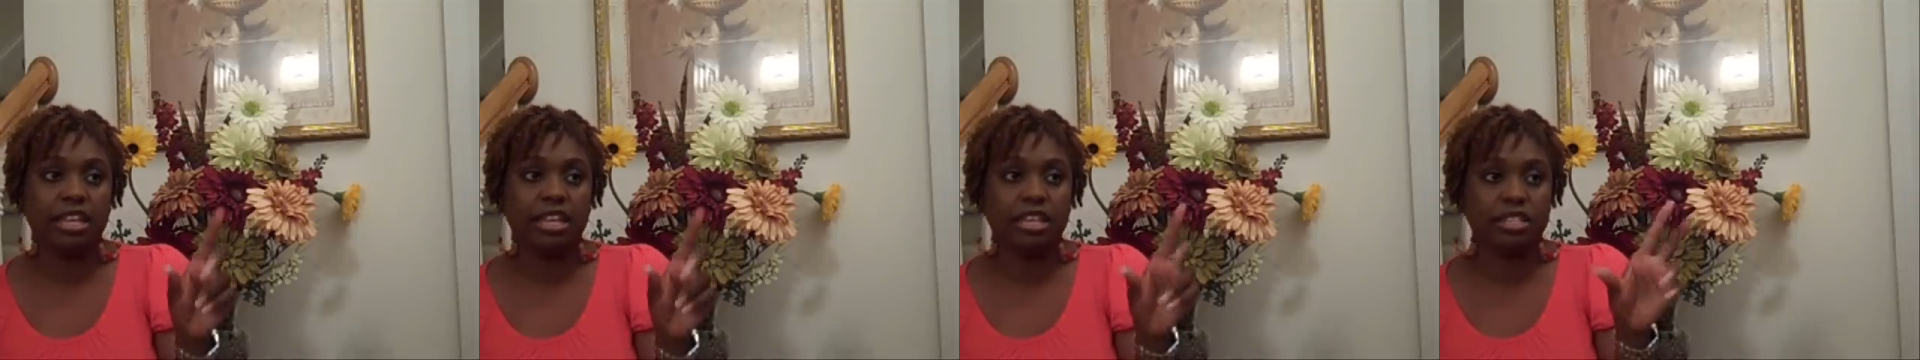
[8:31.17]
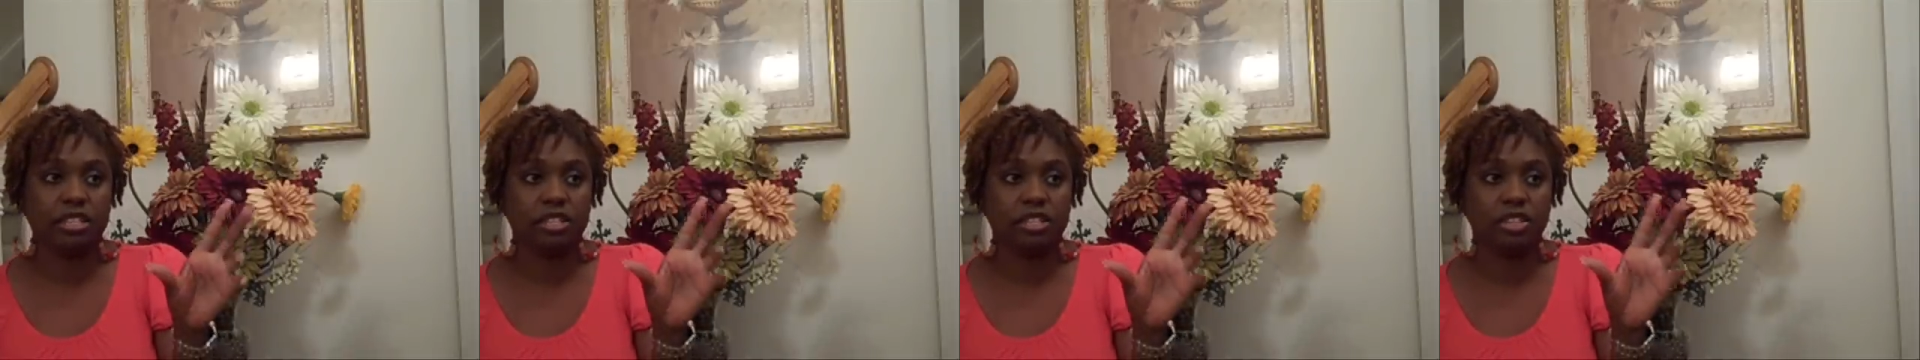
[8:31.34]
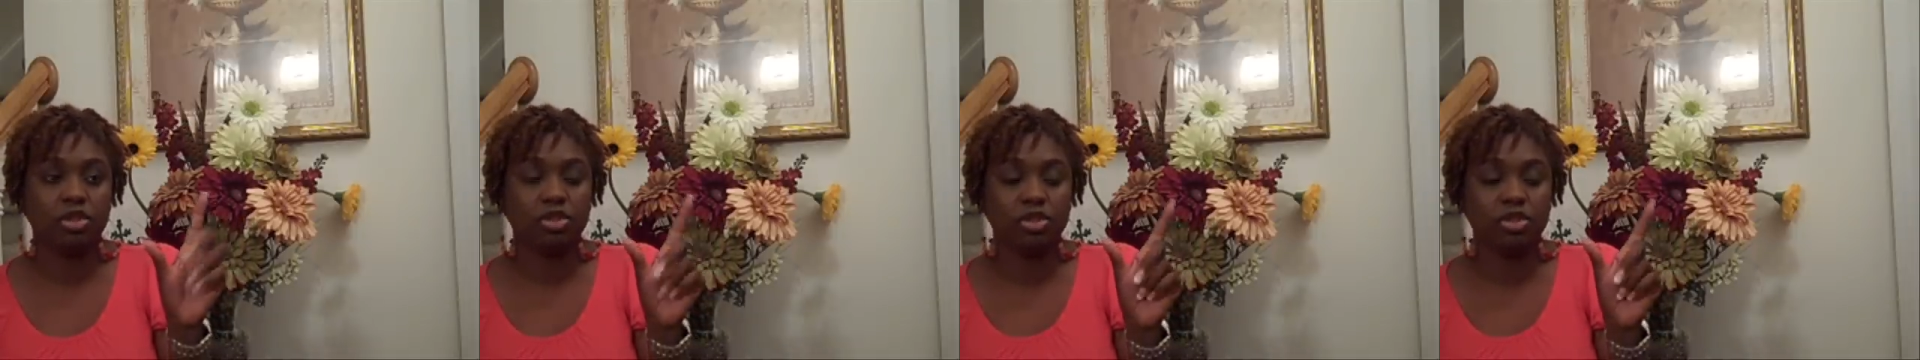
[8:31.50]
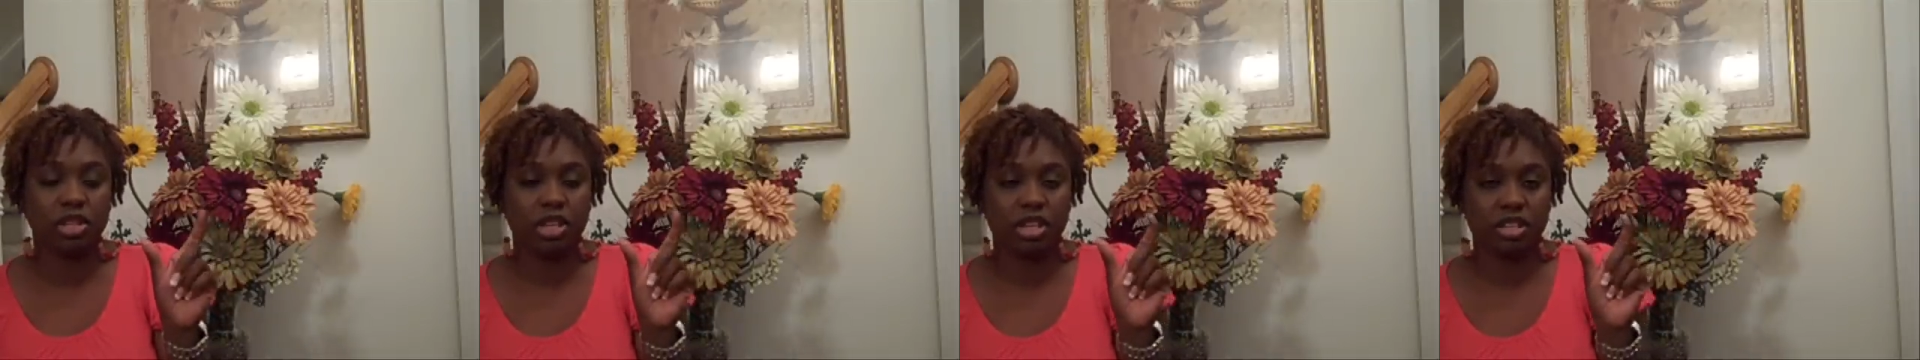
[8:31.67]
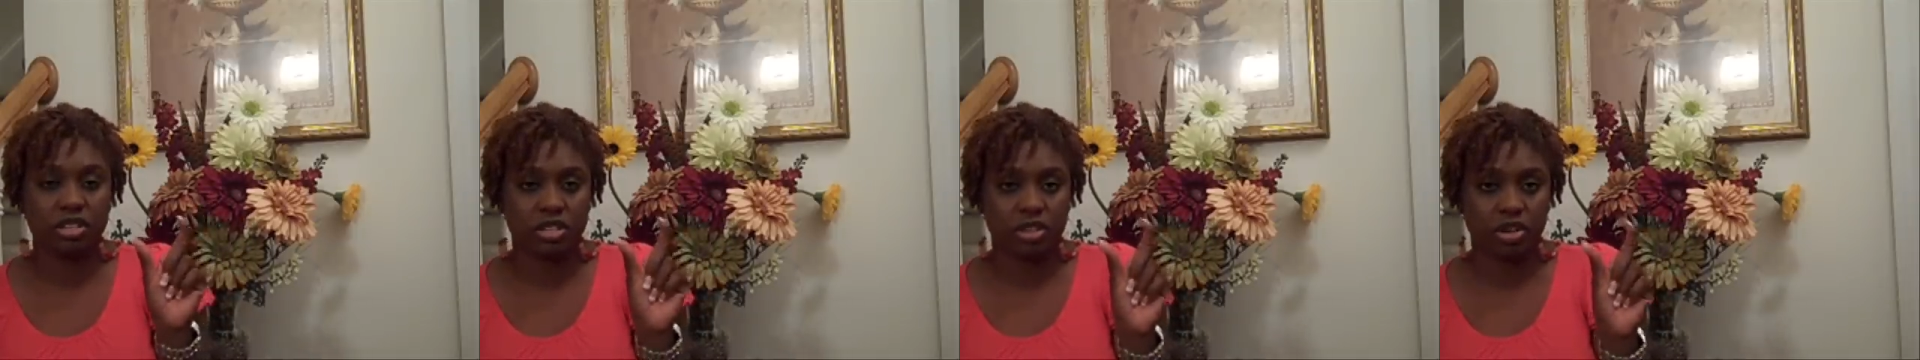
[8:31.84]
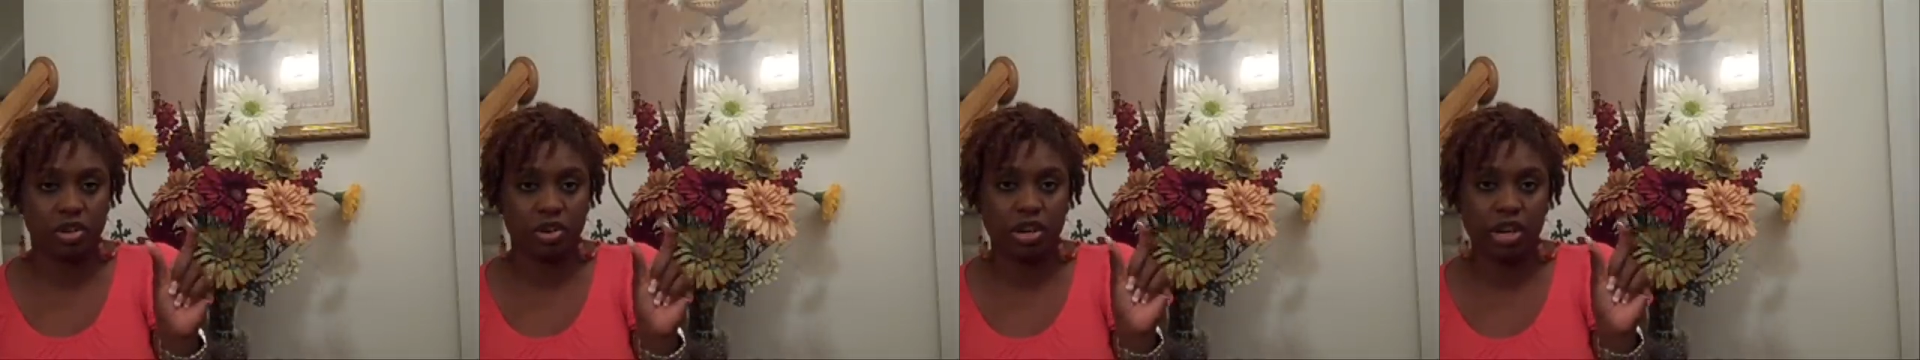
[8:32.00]
it's usually a
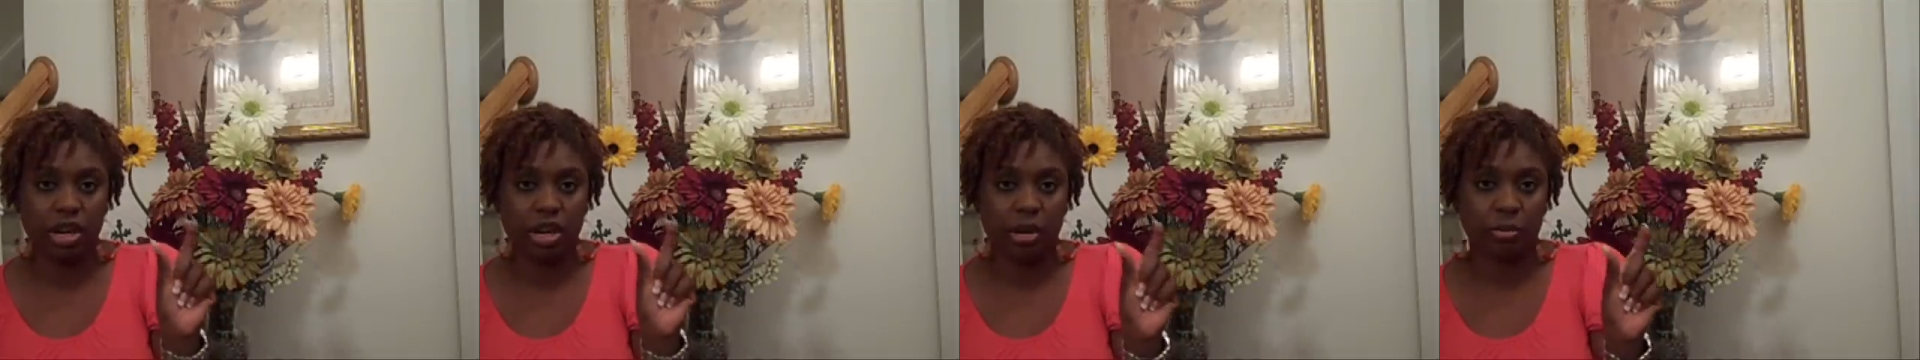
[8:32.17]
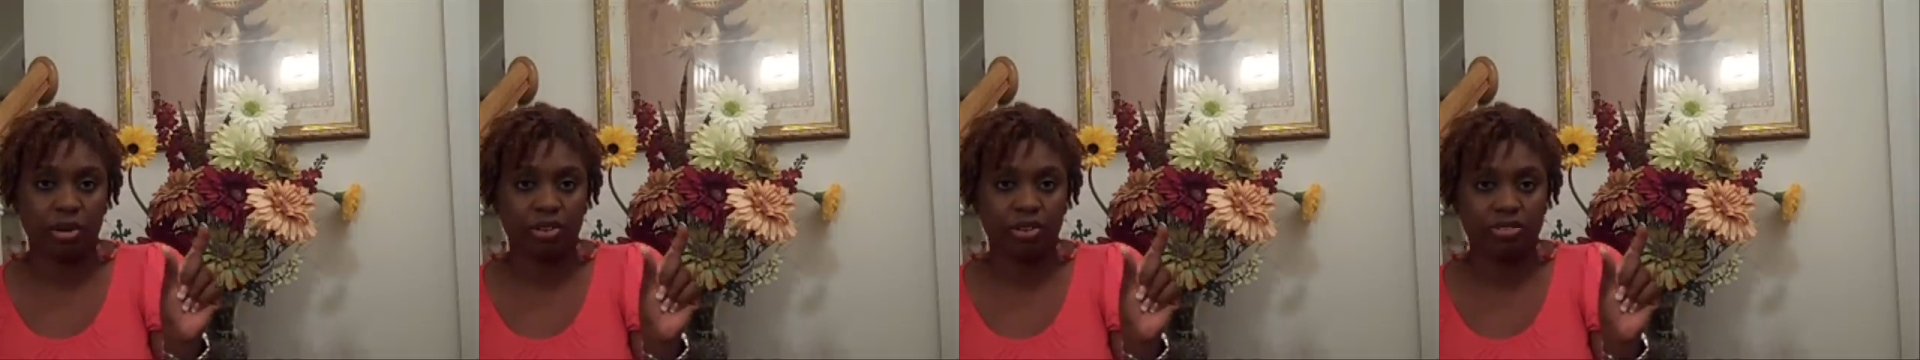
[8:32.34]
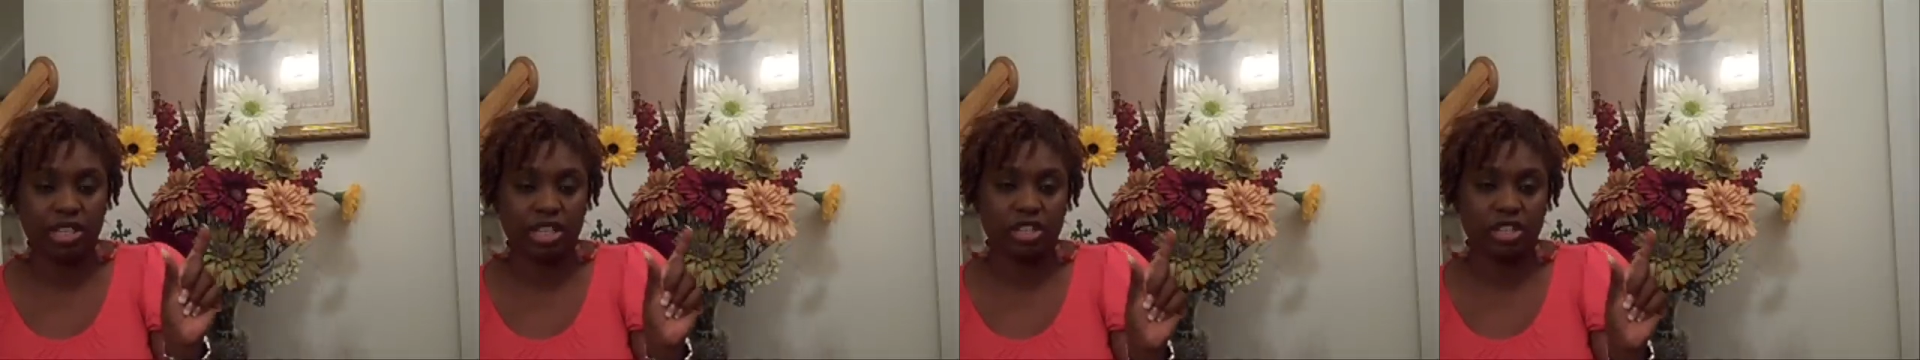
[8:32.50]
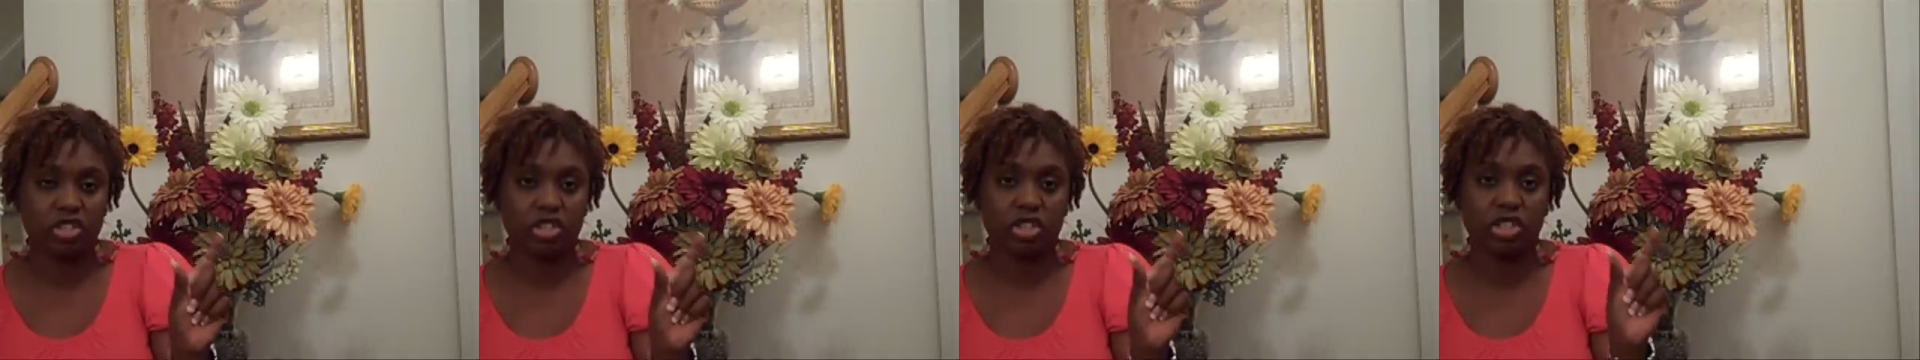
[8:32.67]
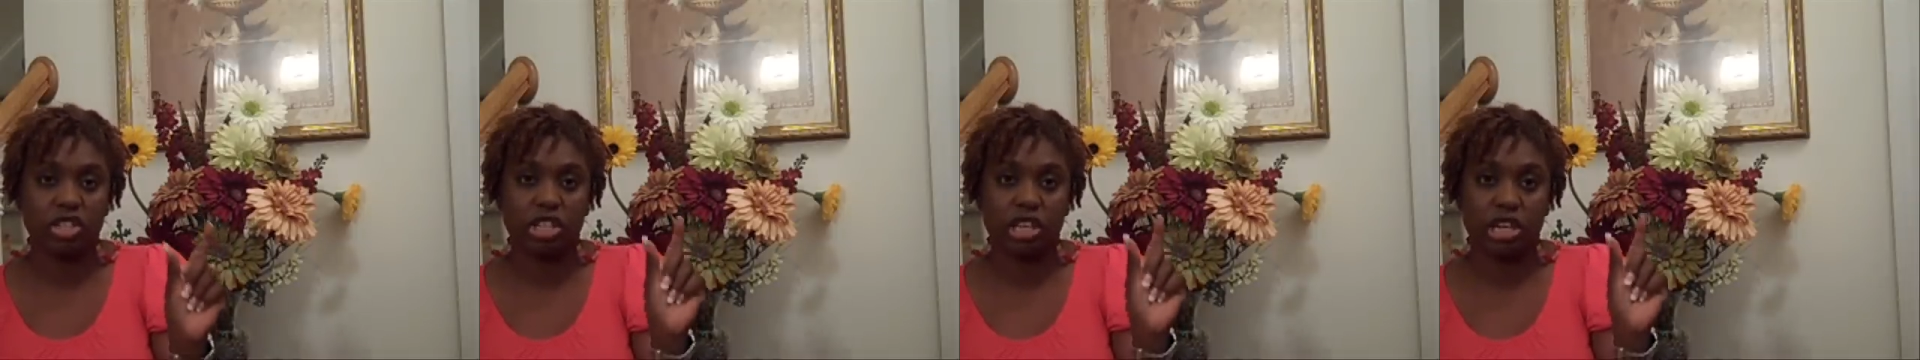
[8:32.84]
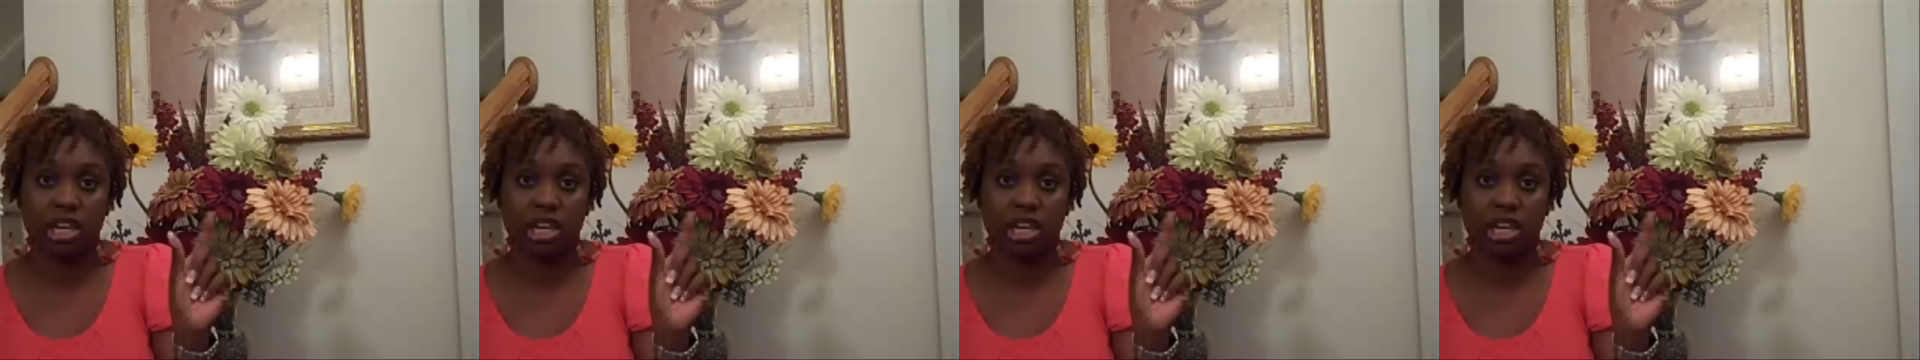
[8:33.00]
certain number of sessions,